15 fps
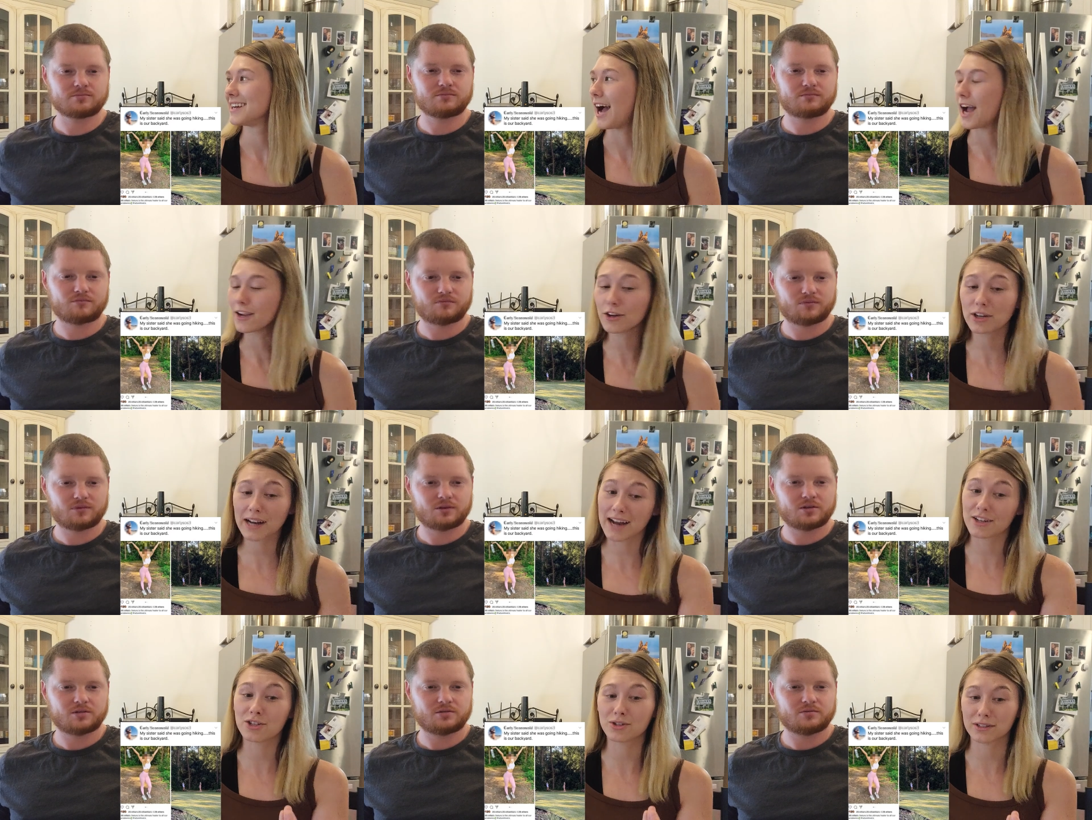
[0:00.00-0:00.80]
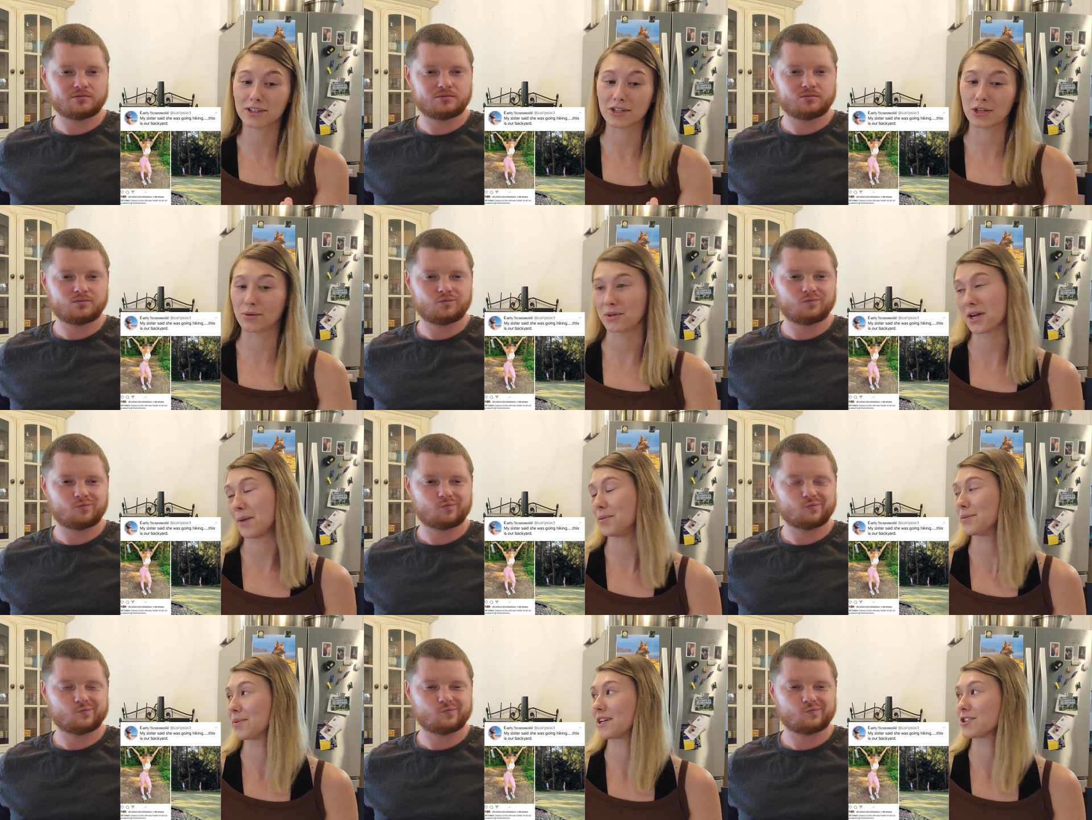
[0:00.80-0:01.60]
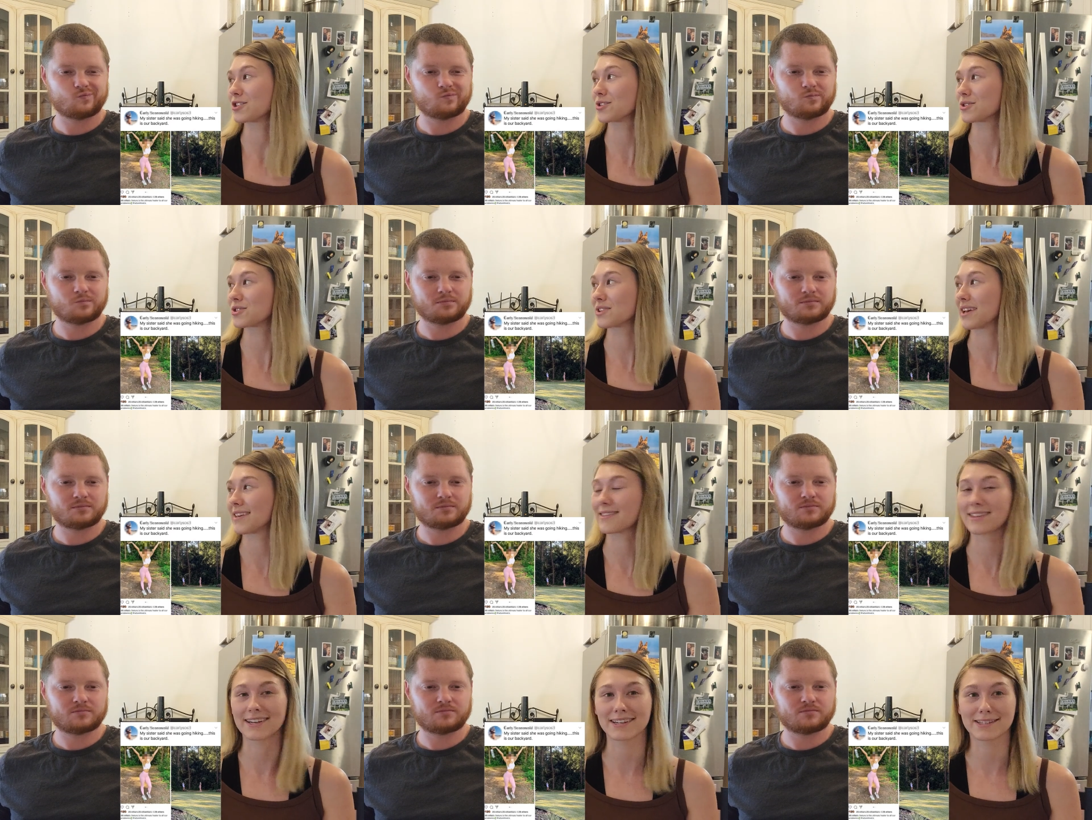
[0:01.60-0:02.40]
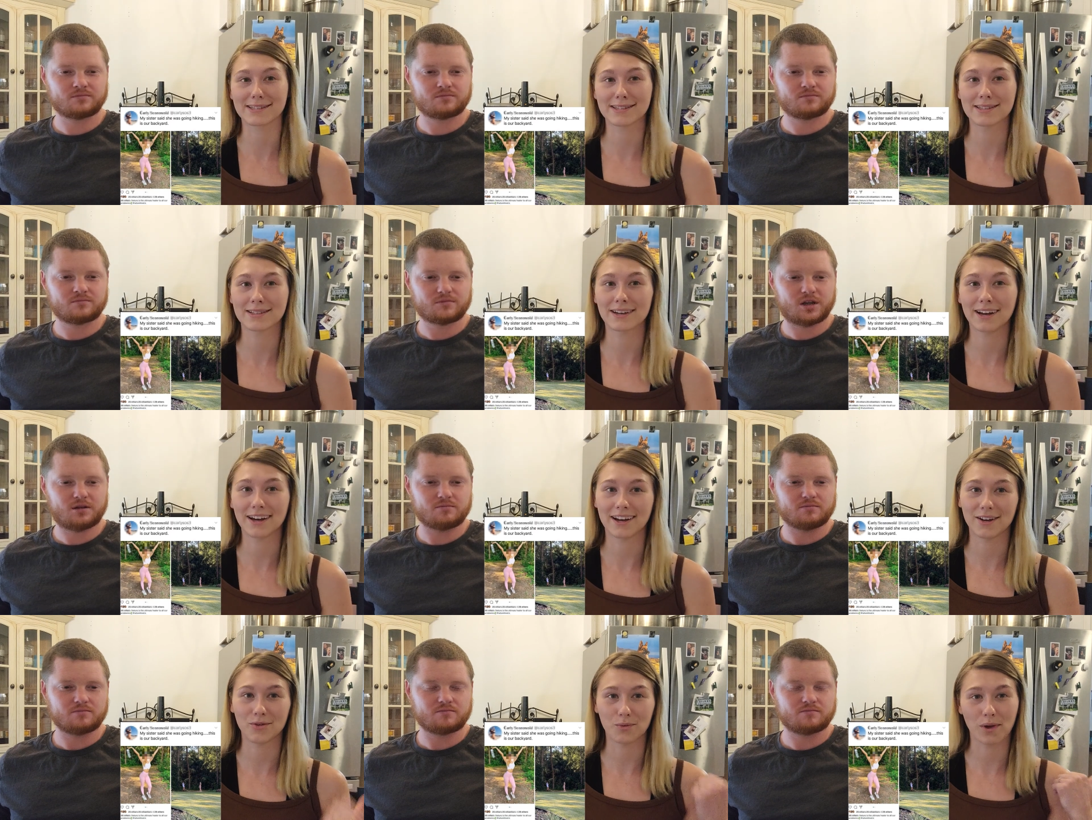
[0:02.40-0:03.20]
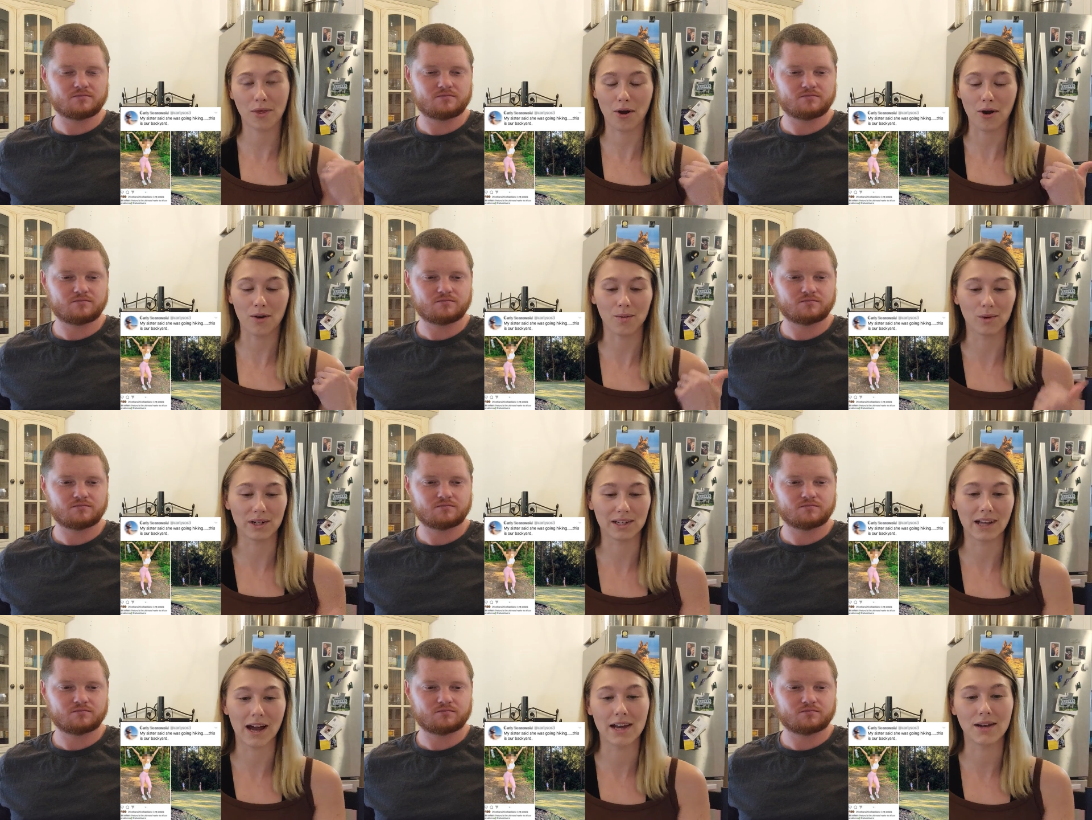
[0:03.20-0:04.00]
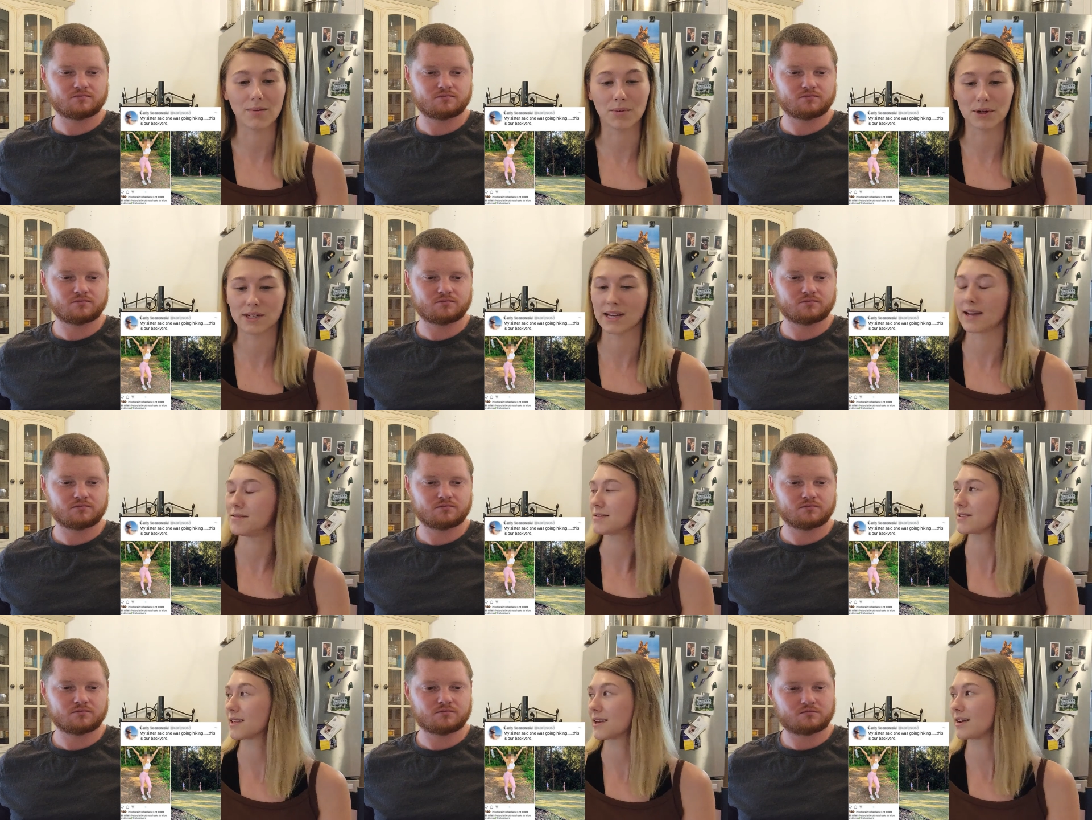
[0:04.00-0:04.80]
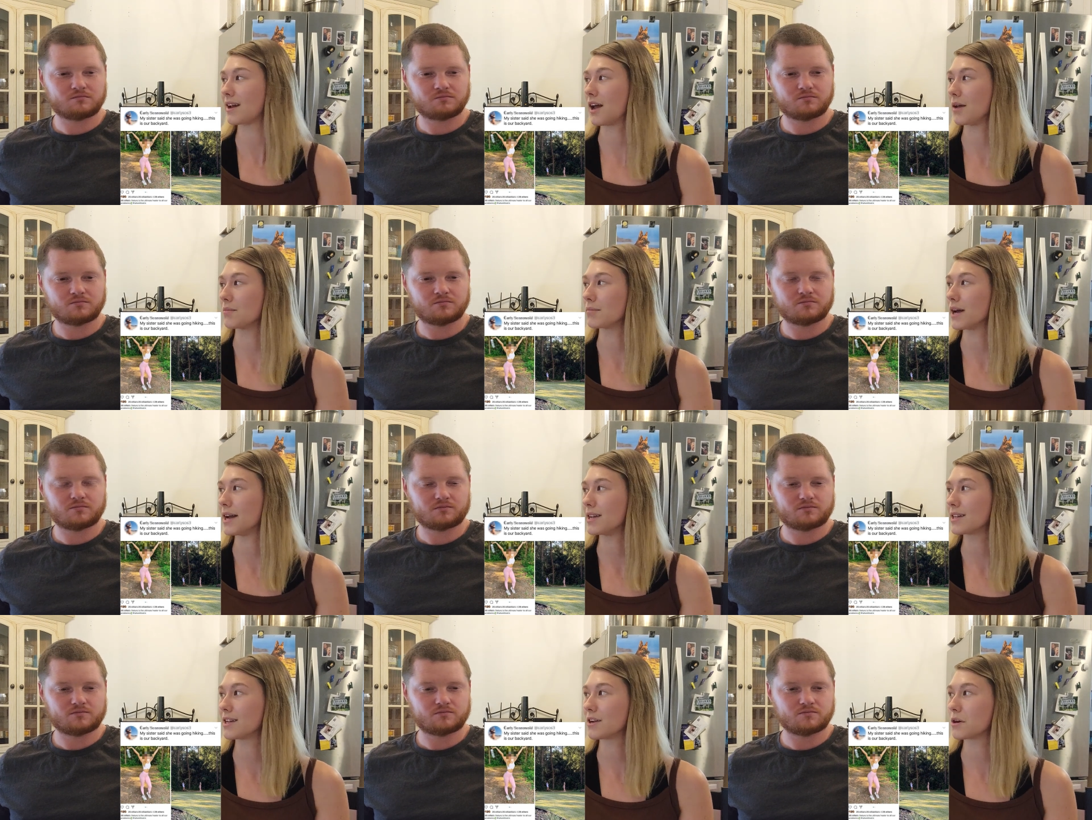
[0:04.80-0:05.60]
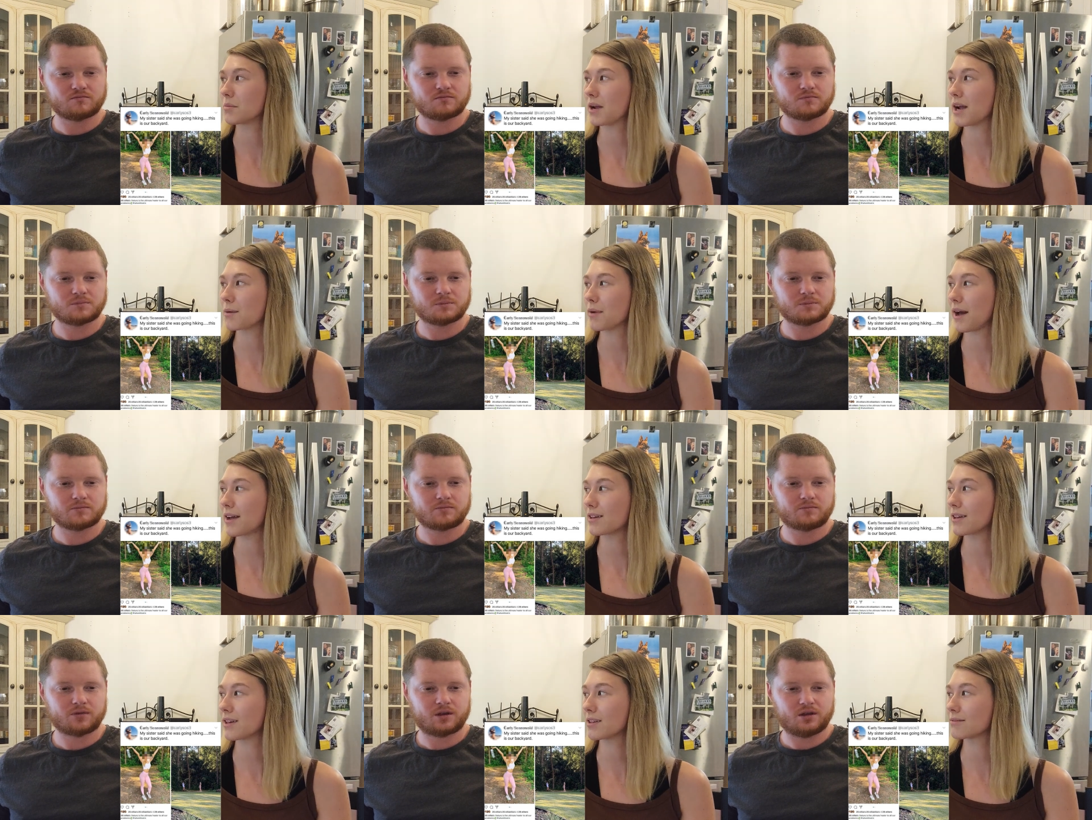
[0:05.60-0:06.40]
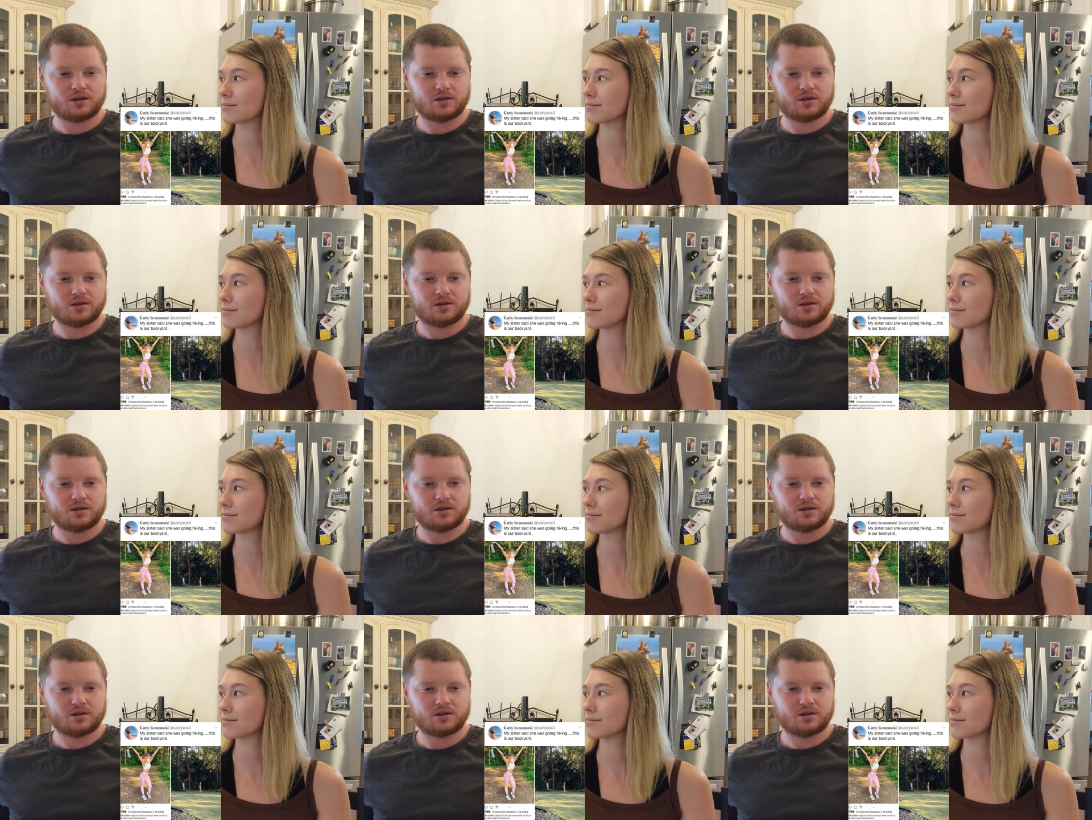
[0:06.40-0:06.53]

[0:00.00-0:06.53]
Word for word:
Speaker 1: I could actually do a couple pictures like this uh, hmm. with our wood line and pretend that I'm hiking or backpacking.